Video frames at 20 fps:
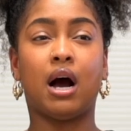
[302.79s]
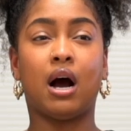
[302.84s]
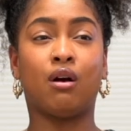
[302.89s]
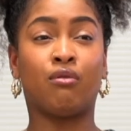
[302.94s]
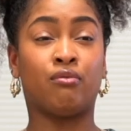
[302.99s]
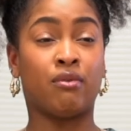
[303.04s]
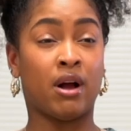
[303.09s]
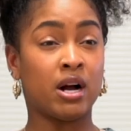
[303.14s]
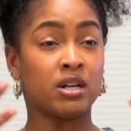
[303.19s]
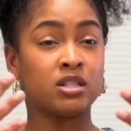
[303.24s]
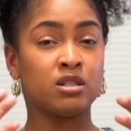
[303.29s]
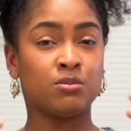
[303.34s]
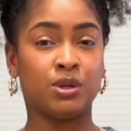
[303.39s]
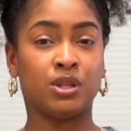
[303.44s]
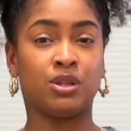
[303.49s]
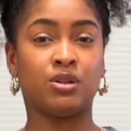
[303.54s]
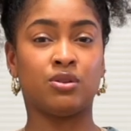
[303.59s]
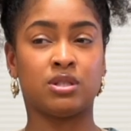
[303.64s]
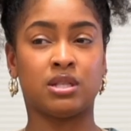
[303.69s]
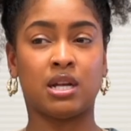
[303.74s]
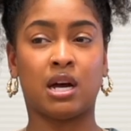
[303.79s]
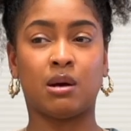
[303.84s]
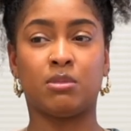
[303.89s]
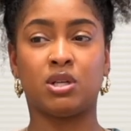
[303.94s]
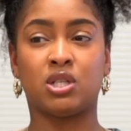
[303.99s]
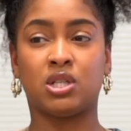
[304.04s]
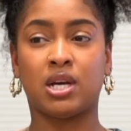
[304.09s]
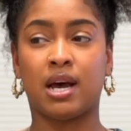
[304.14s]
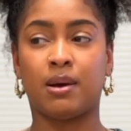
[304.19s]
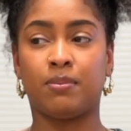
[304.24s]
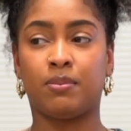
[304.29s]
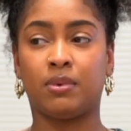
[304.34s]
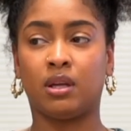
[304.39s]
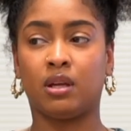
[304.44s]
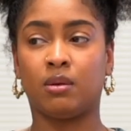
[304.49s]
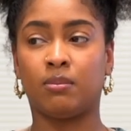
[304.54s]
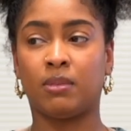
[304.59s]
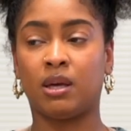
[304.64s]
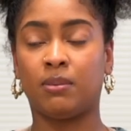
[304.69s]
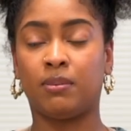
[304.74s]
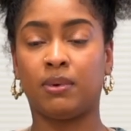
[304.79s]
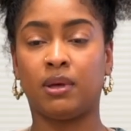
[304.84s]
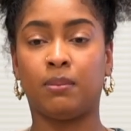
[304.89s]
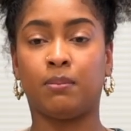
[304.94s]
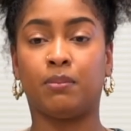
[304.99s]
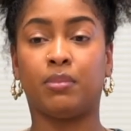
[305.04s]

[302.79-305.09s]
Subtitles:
around me there's not much happening maybe,